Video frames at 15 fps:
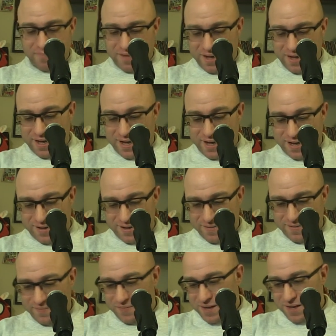I
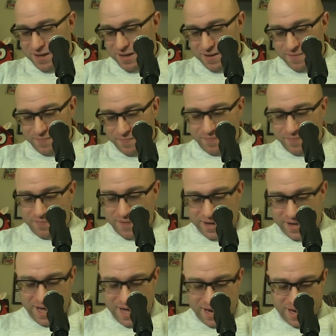
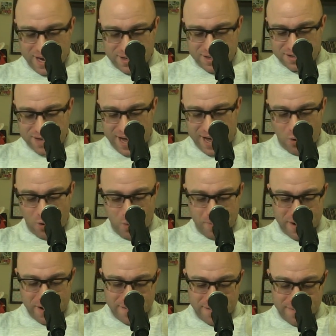can't get this guy
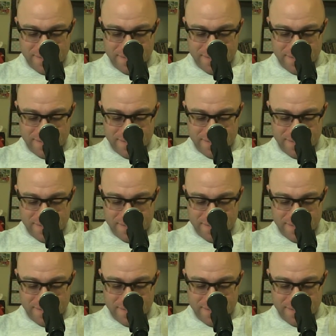open.